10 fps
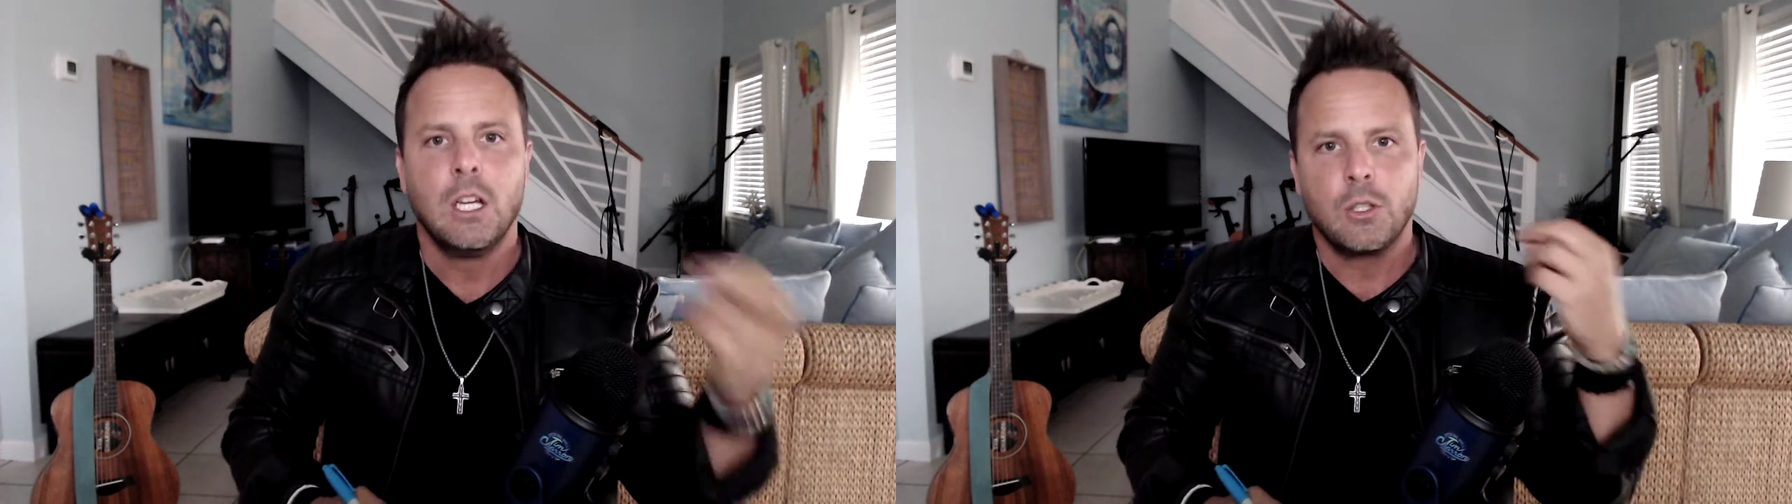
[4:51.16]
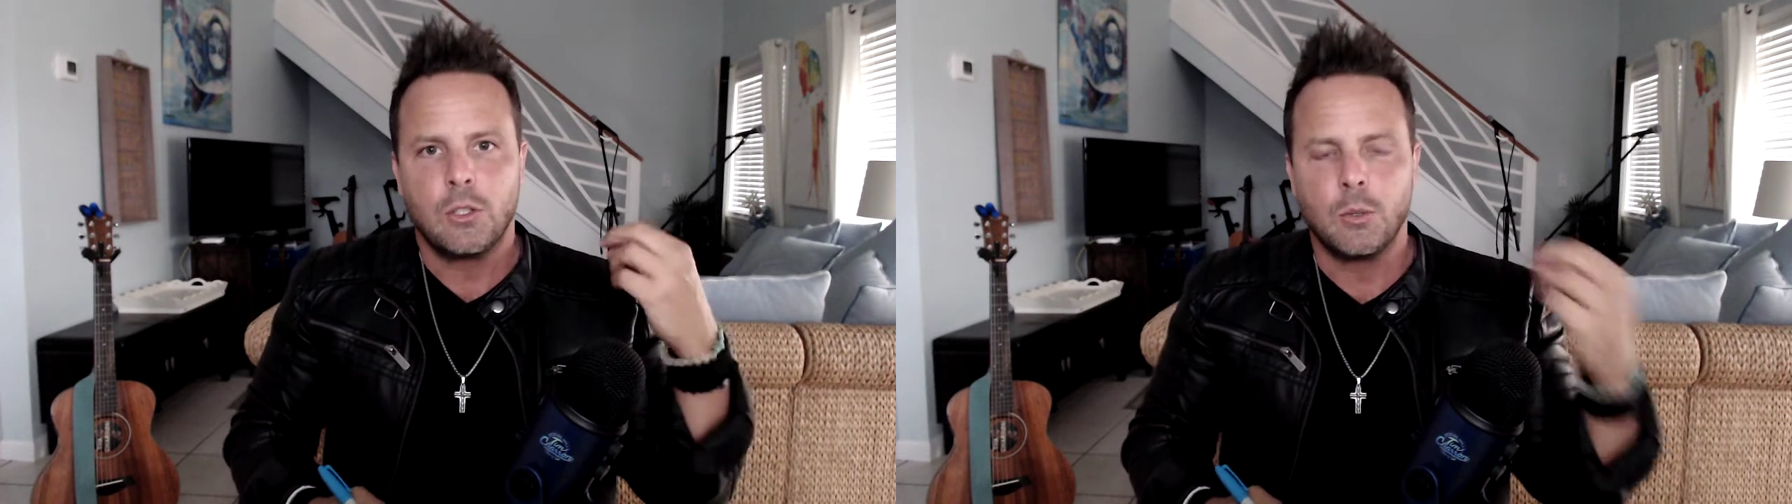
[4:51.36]

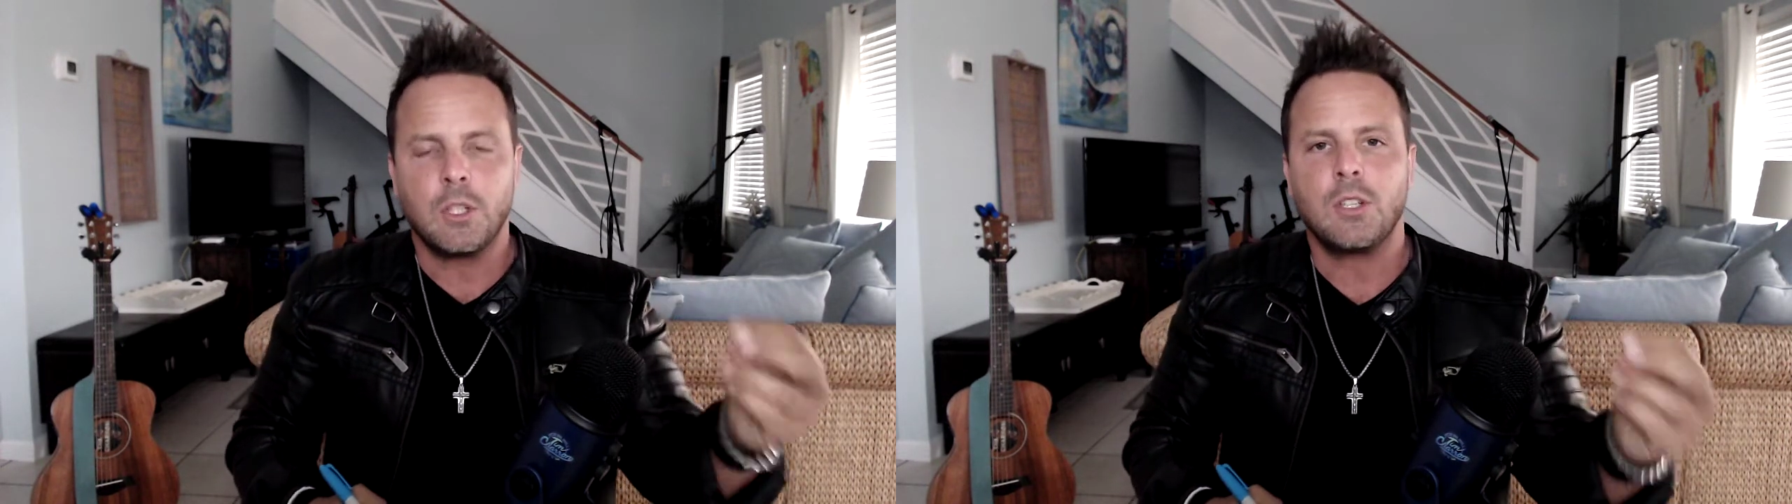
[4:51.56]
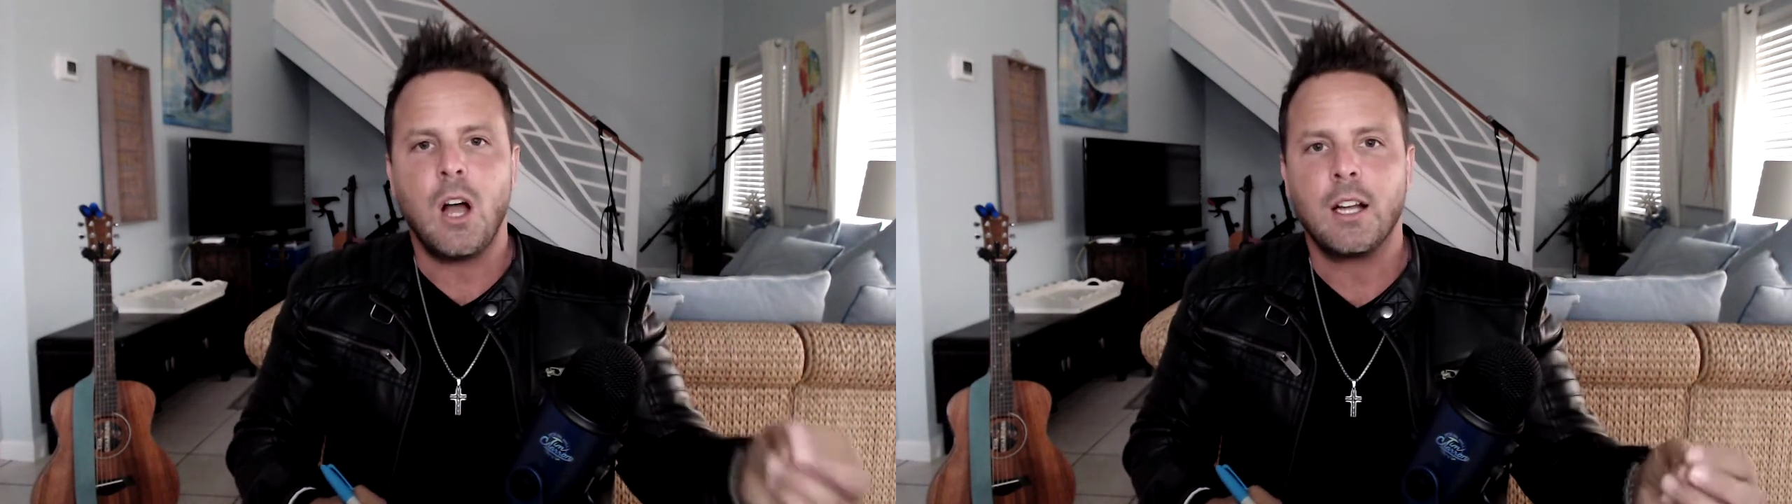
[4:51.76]
do the
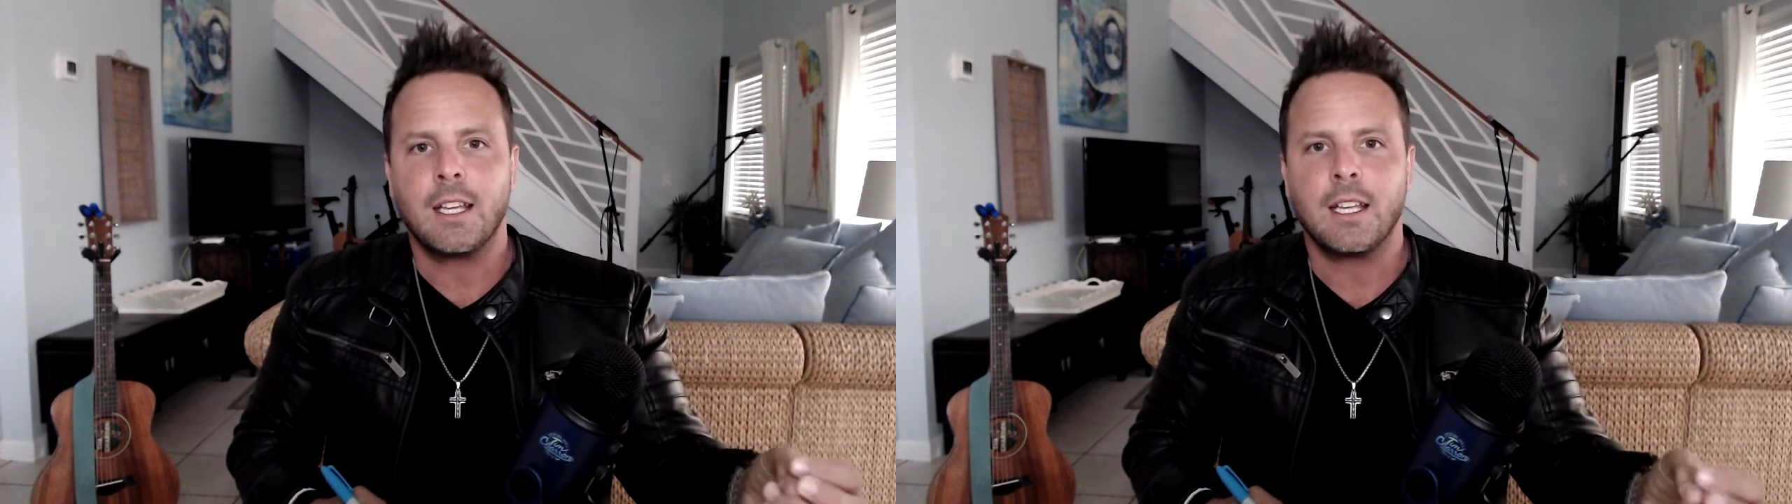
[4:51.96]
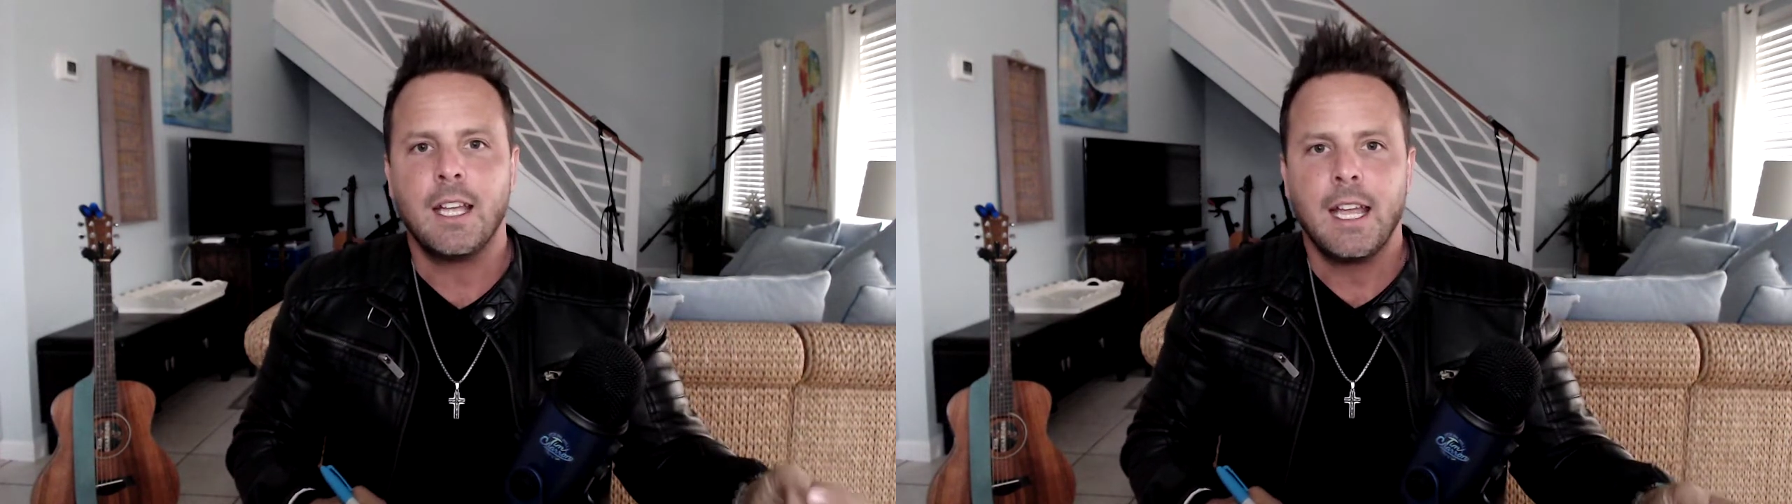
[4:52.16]

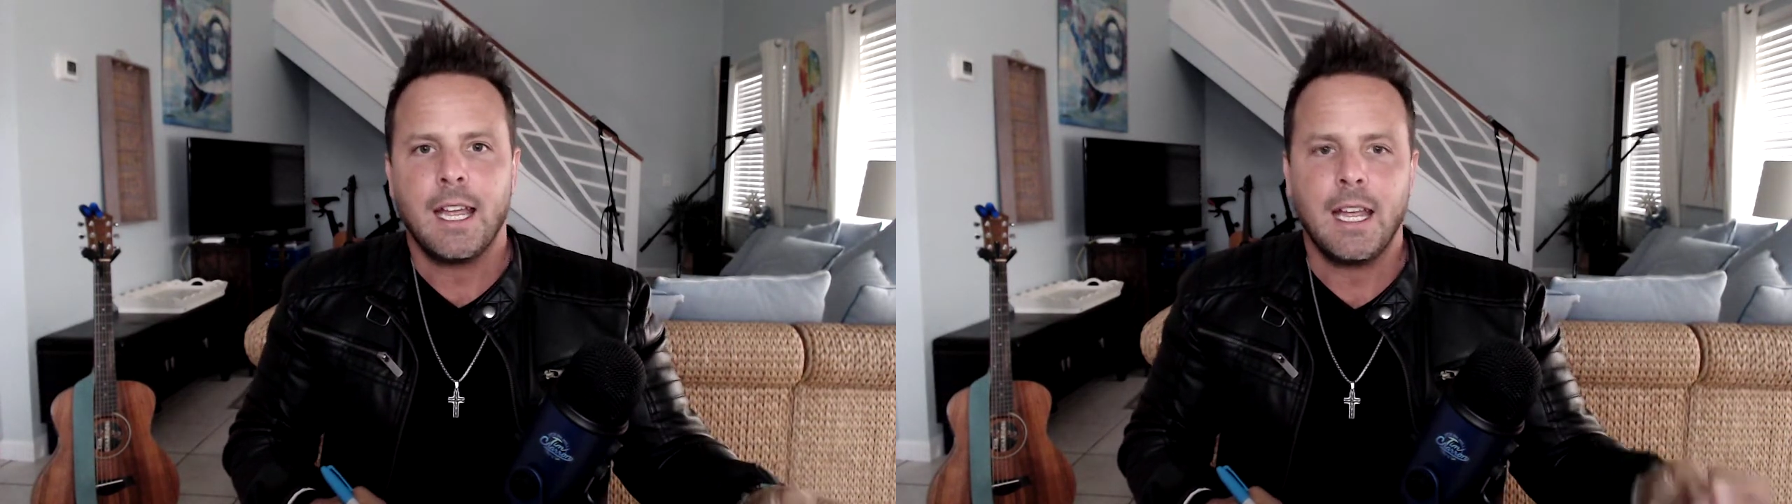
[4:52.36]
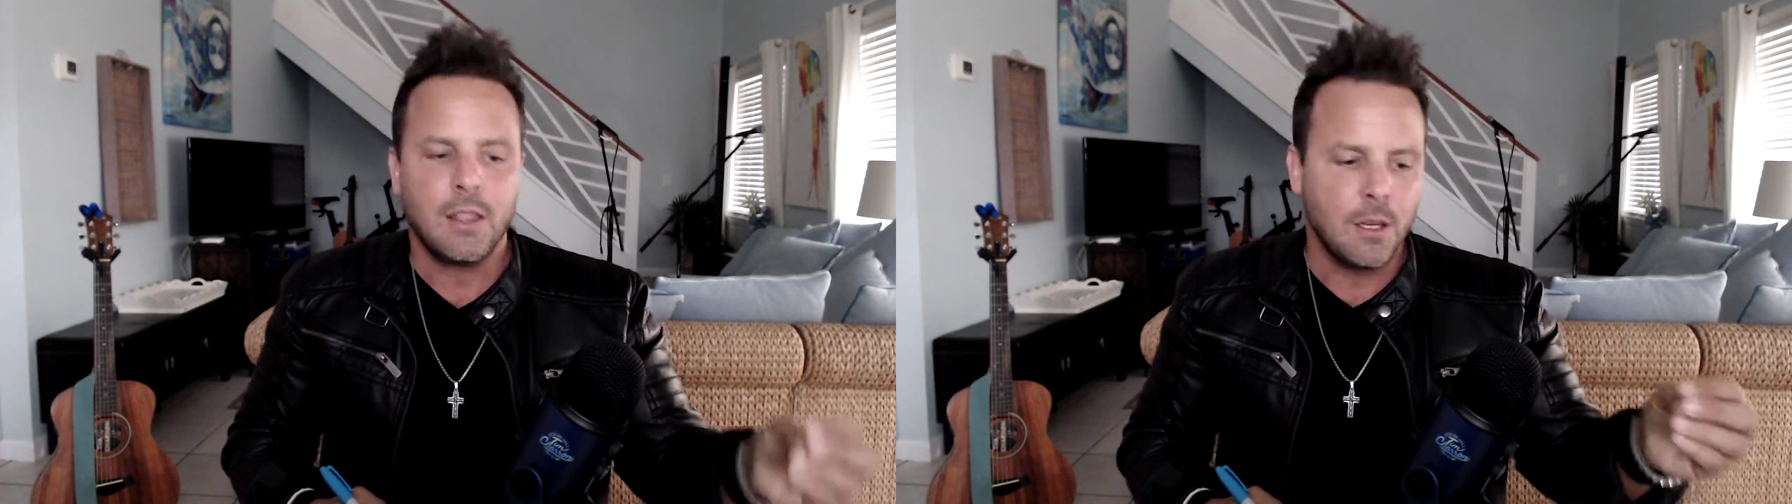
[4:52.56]
talking, and